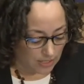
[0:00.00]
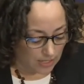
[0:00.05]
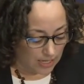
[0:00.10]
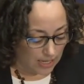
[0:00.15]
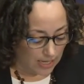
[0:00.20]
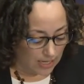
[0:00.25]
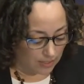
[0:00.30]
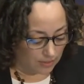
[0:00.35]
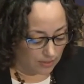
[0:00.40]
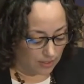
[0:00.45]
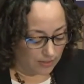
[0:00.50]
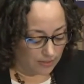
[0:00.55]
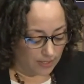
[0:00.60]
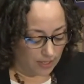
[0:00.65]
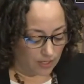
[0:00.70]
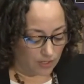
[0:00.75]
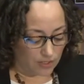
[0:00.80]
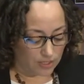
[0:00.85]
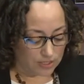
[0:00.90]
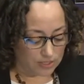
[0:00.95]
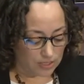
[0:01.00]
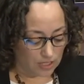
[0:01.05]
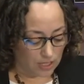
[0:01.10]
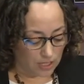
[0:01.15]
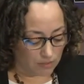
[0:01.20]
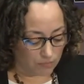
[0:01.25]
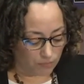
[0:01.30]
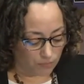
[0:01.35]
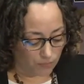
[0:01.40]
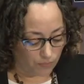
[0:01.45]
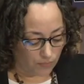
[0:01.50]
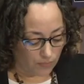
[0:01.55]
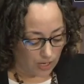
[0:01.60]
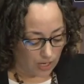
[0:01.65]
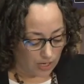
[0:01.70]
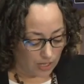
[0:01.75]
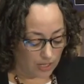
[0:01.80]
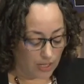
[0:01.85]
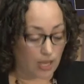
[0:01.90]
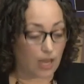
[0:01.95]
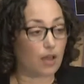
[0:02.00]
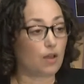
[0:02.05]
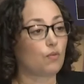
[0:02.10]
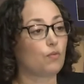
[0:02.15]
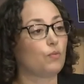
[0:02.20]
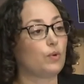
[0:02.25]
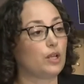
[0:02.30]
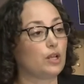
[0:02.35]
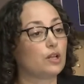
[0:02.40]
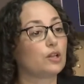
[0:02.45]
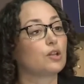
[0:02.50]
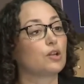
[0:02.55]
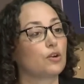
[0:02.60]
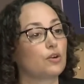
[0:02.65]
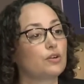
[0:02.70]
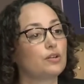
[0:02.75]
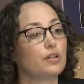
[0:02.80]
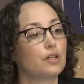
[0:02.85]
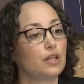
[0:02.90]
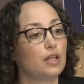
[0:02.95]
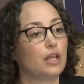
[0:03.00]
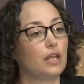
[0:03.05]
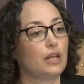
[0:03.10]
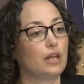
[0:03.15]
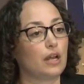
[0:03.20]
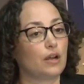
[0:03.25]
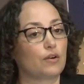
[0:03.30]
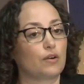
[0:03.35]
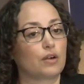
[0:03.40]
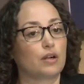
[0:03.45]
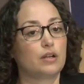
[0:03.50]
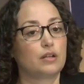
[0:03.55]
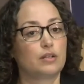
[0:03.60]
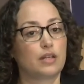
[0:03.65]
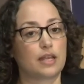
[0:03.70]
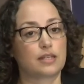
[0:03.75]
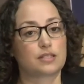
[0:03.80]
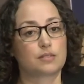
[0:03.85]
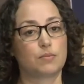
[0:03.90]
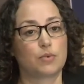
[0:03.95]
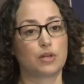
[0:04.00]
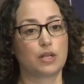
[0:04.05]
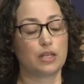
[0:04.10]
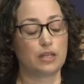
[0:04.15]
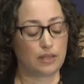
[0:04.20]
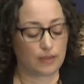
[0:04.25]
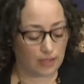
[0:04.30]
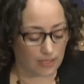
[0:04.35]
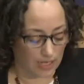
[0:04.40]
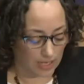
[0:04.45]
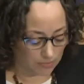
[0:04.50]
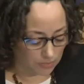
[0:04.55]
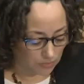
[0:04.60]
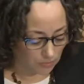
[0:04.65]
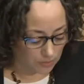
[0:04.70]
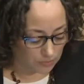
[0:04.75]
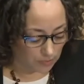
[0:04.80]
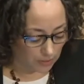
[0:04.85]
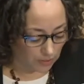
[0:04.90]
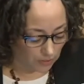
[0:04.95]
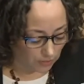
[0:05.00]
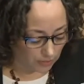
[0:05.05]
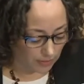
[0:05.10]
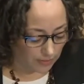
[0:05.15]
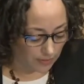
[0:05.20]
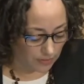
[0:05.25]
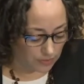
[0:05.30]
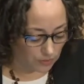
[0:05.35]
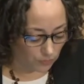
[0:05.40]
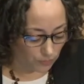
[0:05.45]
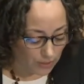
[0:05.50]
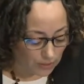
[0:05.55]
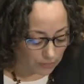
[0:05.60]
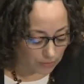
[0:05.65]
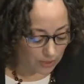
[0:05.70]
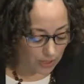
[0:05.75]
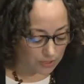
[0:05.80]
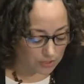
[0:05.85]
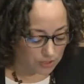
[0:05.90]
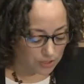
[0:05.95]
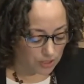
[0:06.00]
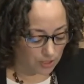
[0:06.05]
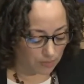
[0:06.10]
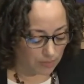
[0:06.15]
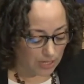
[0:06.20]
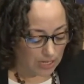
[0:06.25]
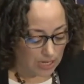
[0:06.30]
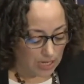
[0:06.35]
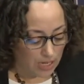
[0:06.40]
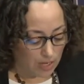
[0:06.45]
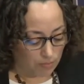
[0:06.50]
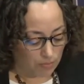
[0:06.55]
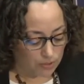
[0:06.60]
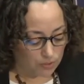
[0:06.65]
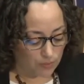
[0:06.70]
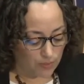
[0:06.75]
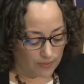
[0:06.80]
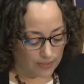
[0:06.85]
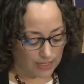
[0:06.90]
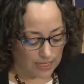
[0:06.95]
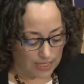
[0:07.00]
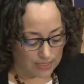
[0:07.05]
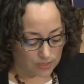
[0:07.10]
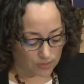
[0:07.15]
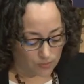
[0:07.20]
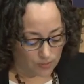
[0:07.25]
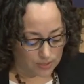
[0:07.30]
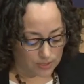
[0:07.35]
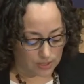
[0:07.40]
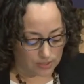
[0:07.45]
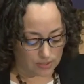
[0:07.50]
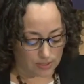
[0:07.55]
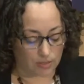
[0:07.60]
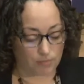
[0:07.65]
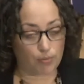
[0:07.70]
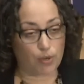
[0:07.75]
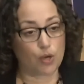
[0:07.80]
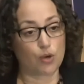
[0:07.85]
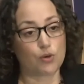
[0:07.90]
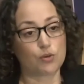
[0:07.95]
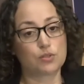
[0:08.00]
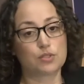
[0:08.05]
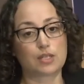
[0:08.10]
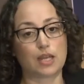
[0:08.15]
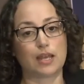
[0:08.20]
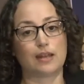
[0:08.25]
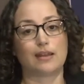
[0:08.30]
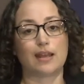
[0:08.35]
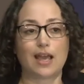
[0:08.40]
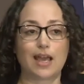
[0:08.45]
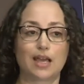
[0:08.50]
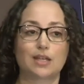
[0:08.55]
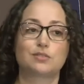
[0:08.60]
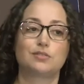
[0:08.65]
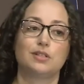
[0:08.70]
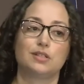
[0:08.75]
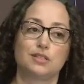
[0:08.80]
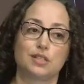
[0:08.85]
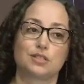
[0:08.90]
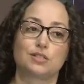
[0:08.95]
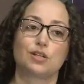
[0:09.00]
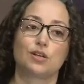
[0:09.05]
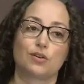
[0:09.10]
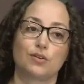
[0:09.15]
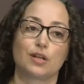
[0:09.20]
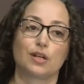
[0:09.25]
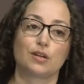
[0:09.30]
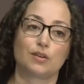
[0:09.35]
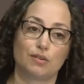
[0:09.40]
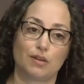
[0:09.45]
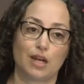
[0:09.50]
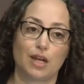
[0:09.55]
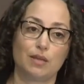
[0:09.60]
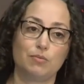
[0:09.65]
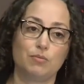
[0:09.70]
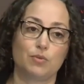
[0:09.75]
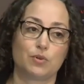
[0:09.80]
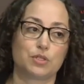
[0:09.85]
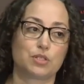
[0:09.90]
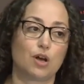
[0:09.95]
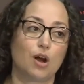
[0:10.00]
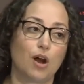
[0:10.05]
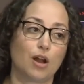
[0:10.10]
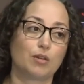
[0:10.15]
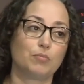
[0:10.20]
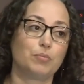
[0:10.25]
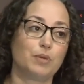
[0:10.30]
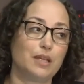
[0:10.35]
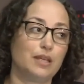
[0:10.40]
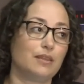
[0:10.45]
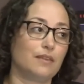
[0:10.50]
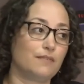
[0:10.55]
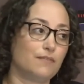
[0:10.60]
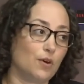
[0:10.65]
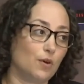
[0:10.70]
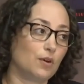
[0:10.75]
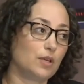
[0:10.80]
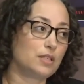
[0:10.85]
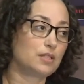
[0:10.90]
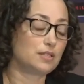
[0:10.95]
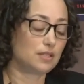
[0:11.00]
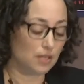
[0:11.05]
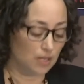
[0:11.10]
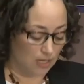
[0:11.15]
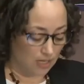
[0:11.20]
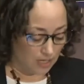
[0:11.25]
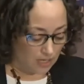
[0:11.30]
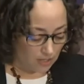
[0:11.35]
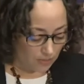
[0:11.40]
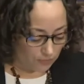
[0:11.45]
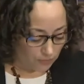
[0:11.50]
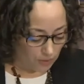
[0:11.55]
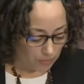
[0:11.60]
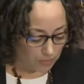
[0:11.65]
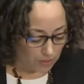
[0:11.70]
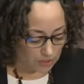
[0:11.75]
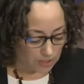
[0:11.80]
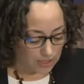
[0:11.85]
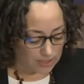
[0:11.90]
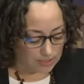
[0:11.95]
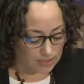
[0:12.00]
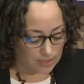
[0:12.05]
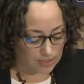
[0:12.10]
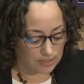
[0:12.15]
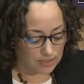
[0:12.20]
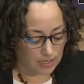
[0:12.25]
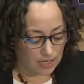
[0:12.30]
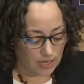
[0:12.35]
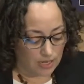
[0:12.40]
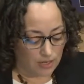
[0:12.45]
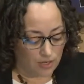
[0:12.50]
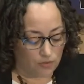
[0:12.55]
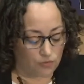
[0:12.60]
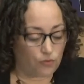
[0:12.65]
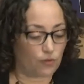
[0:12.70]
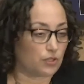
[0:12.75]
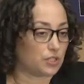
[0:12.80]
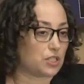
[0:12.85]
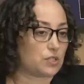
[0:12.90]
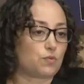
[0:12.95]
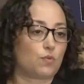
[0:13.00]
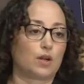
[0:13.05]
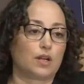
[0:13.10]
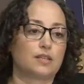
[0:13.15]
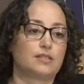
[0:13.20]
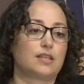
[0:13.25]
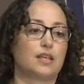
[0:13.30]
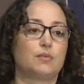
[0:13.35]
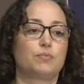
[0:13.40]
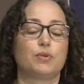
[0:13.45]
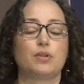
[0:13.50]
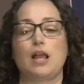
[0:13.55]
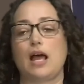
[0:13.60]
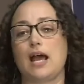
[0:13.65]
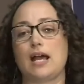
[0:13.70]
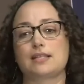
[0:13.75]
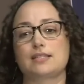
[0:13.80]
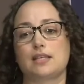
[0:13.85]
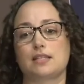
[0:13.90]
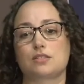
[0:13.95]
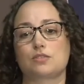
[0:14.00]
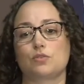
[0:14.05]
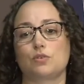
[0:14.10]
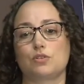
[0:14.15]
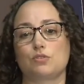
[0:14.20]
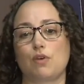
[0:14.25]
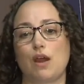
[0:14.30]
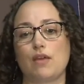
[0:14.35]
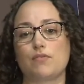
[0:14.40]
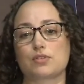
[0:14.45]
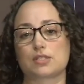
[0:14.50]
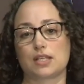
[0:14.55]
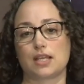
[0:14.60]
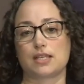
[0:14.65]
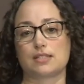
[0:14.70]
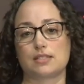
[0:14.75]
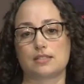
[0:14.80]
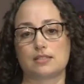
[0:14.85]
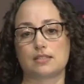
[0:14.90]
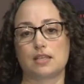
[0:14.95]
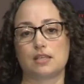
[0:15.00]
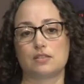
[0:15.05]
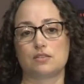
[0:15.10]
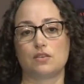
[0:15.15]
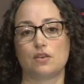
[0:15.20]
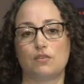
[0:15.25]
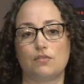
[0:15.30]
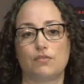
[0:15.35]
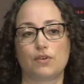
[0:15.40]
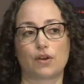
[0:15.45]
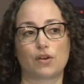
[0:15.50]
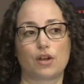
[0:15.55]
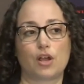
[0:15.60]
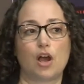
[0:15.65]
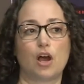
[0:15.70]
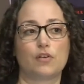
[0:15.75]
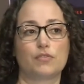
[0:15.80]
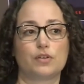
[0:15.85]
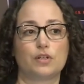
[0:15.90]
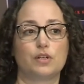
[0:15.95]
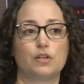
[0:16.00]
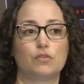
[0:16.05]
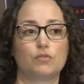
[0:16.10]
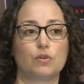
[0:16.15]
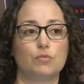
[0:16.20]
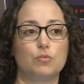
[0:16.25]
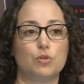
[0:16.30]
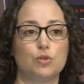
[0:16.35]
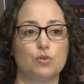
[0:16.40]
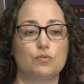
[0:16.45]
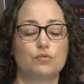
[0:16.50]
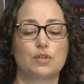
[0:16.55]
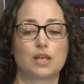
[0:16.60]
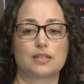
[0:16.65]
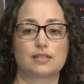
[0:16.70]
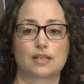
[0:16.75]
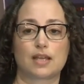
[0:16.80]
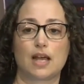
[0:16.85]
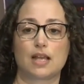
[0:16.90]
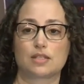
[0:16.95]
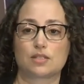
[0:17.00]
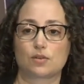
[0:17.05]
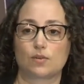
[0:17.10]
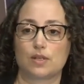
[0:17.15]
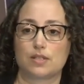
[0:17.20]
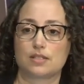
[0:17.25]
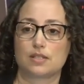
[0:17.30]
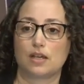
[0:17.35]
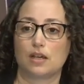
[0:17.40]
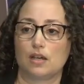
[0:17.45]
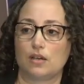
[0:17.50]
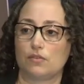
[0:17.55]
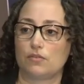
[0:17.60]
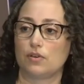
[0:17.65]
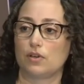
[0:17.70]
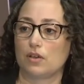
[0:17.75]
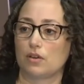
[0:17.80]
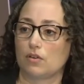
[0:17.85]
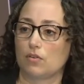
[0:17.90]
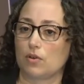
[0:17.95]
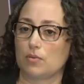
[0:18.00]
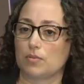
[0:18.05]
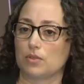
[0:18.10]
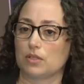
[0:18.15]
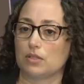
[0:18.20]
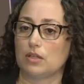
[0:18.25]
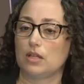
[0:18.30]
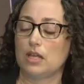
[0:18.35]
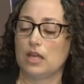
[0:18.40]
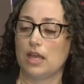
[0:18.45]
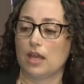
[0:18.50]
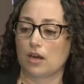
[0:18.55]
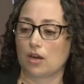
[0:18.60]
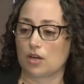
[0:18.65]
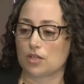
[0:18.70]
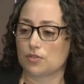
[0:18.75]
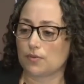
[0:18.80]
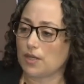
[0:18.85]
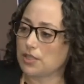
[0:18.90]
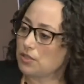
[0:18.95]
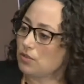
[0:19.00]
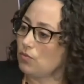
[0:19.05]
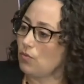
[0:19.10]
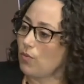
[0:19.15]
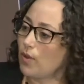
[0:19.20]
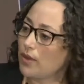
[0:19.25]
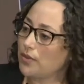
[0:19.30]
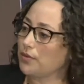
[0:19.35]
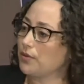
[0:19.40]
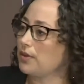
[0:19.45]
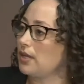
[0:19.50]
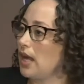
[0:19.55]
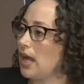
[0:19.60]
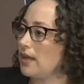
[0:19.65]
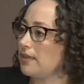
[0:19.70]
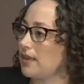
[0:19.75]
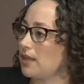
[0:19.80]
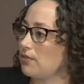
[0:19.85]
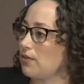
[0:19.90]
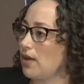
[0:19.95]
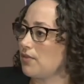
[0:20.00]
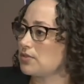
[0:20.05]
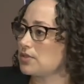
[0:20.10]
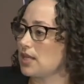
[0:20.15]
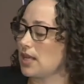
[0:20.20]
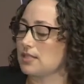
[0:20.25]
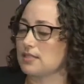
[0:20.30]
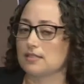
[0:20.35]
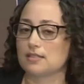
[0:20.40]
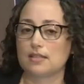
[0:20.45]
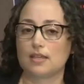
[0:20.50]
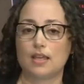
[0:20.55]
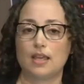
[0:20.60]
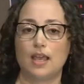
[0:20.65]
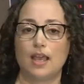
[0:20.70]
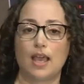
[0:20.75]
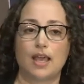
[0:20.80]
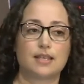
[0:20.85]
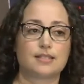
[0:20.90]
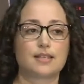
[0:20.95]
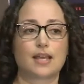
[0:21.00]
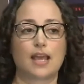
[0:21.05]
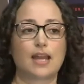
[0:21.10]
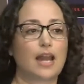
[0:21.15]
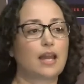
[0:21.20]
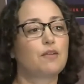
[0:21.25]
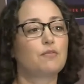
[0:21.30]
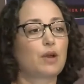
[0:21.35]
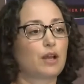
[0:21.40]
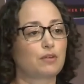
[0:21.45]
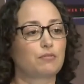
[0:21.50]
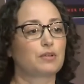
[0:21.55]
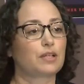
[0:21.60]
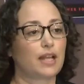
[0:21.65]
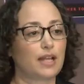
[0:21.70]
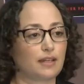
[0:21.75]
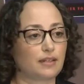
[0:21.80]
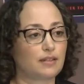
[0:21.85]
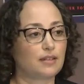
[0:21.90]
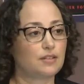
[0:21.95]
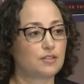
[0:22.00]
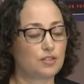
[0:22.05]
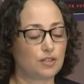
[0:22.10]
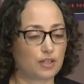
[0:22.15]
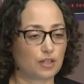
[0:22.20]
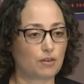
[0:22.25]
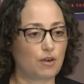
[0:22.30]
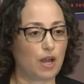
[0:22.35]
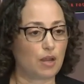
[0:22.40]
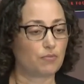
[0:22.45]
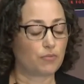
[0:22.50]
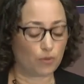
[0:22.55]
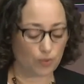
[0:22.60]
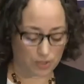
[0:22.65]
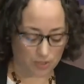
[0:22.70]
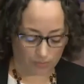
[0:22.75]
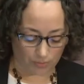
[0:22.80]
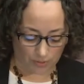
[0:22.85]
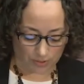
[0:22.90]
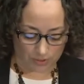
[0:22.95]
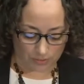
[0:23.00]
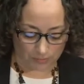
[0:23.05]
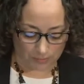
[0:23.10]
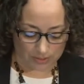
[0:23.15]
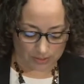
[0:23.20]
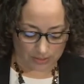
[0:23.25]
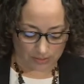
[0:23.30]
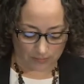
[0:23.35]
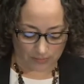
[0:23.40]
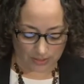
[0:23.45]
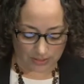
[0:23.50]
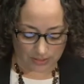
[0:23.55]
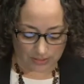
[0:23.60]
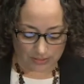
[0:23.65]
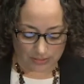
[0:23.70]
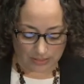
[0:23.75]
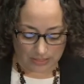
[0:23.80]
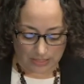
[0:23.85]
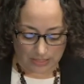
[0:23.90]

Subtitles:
And there is we learned in our testimony that came to us, we learned that there's a weak relationship between the consequences imposed and actually deterring crime, which ought to be the focus of criminal justice. For just one example, access to a driver's license is very often removed as a consequence of criminal incarceration, whether or not that driver's license is in any way related to the crime for which a person was convicted.